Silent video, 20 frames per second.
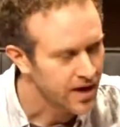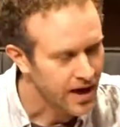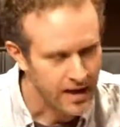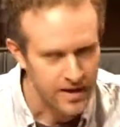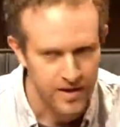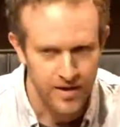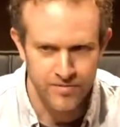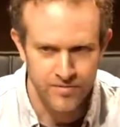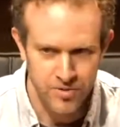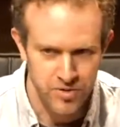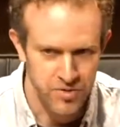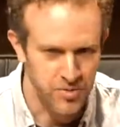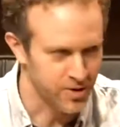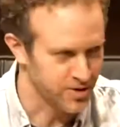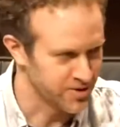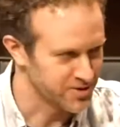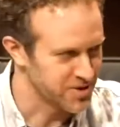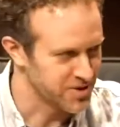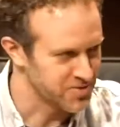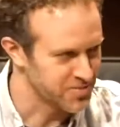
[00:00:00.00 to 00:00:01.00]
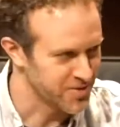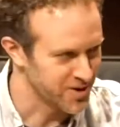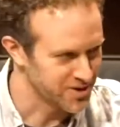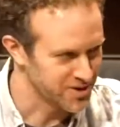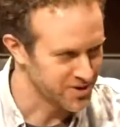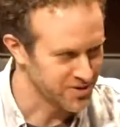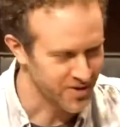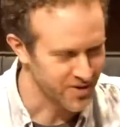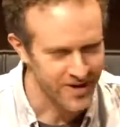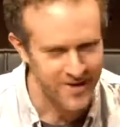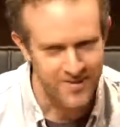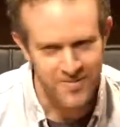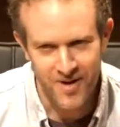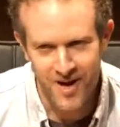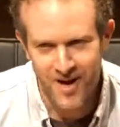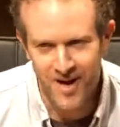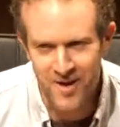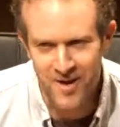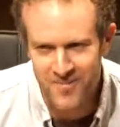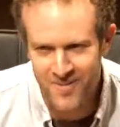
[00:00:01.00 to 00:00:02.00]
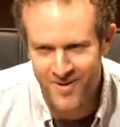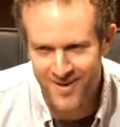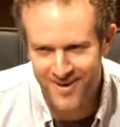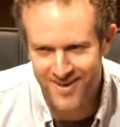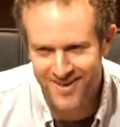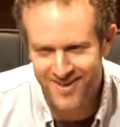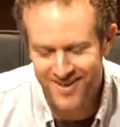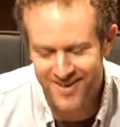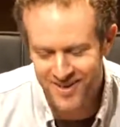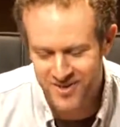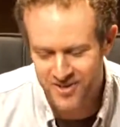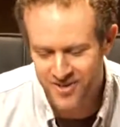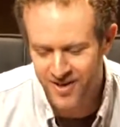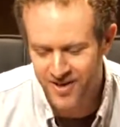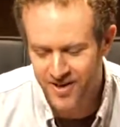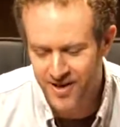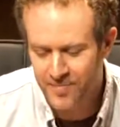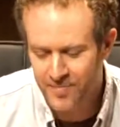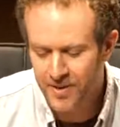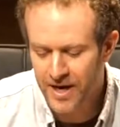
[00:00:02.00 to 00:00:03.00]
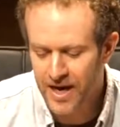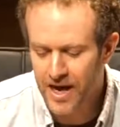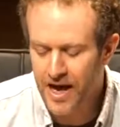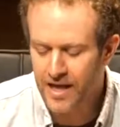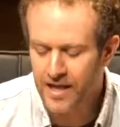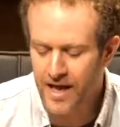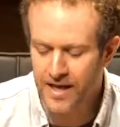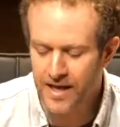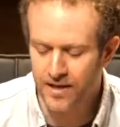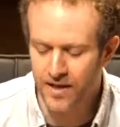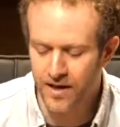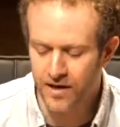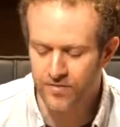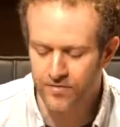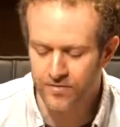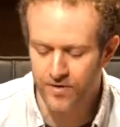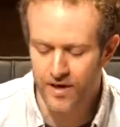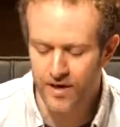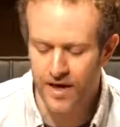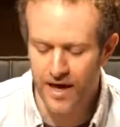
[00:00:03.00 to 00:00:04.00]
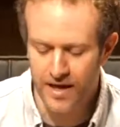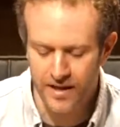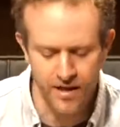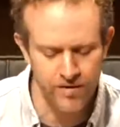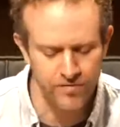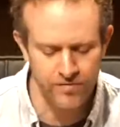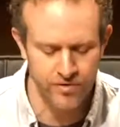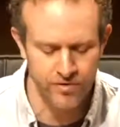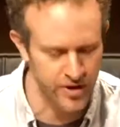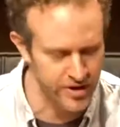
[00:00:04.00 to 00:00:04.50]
I love Uber, as I mentioned, right, yesterday. But I love